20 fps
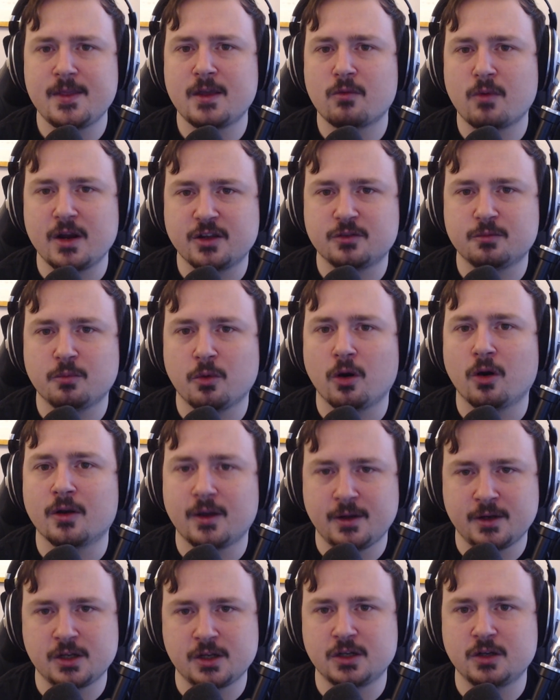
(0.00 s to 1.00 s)
respawn,
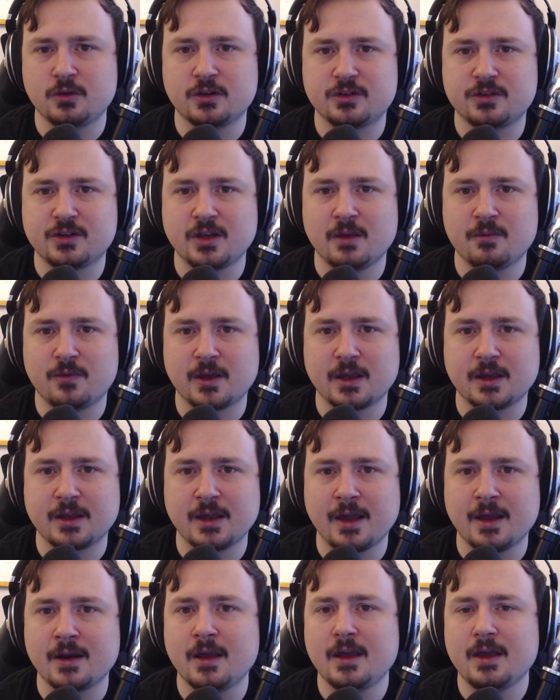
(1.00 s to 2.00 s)
and you do the same thing
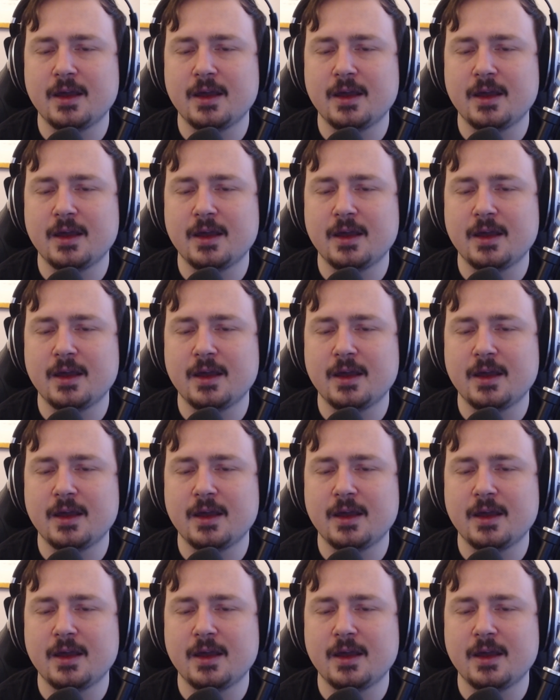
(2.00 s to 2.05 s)
again.